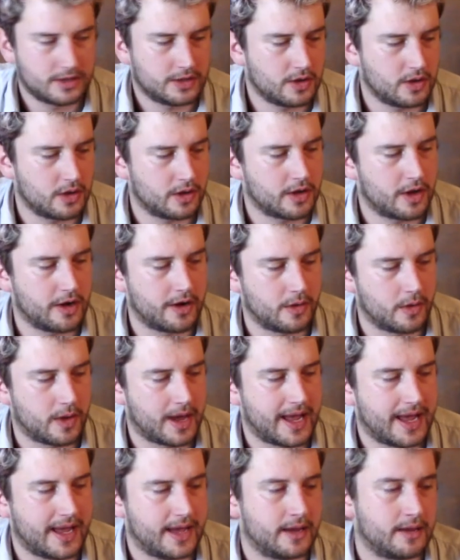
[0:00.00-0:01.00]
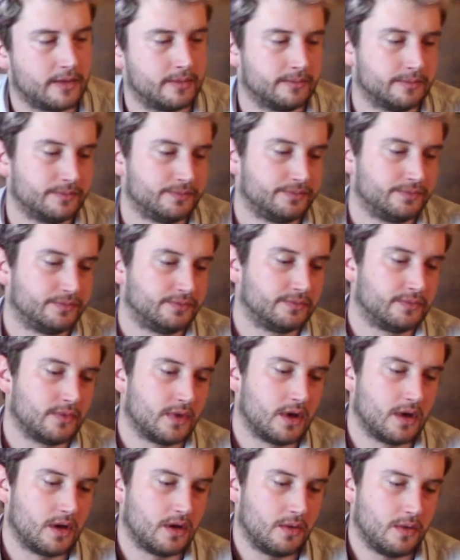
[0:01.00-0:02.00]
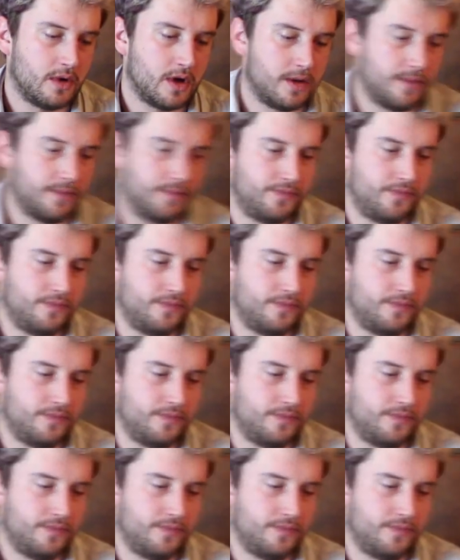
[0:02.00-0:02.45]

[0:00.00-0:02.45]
It's all gone away. Well,